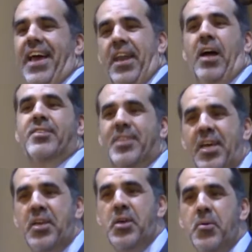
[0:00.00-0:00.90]
And I'll
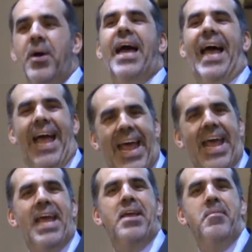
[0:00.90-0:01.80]
say to you,
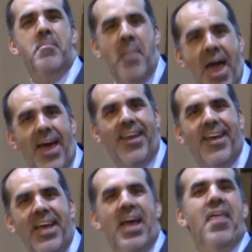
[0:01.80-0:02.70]

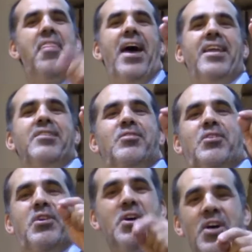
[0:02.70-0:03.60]
amen. That
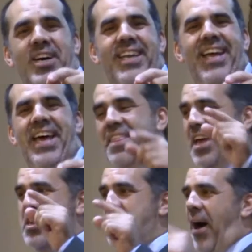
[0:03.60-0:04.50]
is good
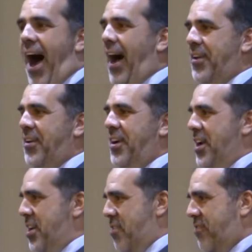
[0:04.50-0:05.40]
that you
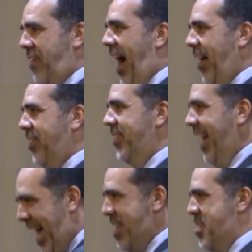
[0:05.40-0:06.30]
honor your father
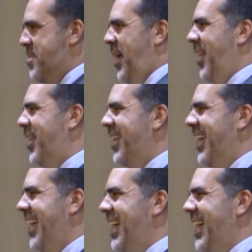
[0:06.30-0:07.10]
and your mother,